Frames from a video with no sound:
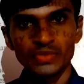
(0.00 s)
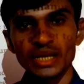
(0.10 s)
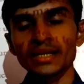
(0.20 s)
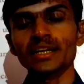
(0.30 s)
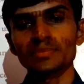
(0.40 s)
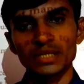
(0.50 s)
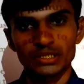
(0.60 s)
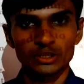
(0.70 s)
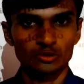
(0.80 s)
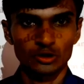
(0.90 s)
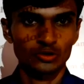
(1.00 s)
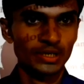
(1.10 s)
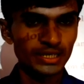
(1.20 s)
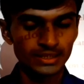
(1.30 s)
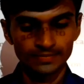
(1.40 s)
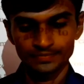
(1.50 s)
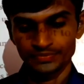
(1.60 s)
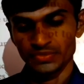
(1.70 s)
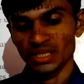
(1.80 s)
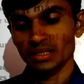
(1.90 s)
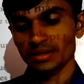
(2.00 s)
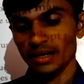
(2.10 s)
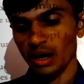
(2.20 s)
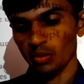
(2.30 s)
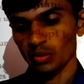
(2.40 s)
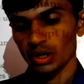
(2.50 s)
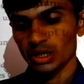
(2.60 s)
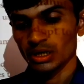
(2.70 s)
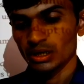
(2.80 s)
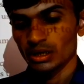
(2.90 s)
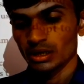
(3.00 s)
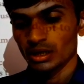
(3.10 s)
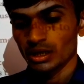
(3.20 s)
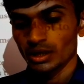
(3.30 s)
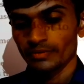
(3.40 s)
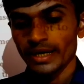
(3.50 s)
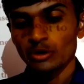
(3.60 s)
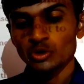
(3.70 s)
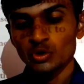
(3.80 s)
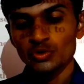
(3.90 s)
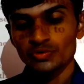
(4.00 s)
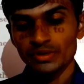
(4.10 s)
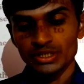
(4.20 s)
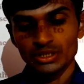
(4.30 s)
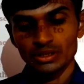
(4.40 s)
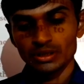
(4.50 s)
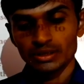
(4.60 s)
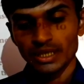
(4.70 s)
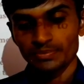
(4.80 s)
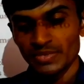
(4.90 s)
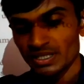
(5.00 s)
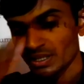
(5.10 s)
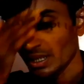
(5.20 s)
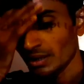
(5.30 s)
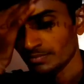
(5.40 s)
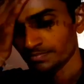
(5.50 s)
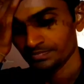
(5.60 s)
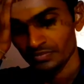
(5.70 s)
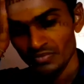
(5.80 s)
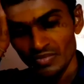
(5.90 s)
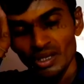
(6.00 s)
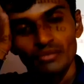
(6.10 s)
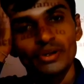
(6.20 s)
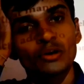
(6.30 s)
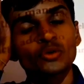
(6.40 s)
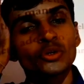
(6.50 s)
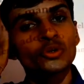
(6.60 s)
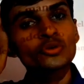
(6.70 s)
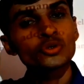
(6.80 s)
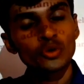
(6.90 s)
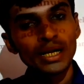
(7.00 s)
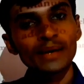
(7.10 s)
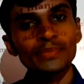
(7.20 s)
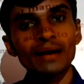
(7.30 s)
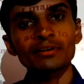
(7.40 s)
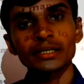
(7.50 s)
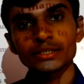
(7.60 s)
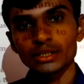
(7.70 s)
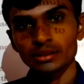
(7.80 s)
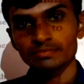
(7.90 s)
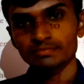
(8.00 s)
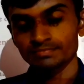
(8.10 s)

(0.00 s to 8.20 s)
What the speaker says: at any places also, right? Now we have to switch, that means we have to use solar power heater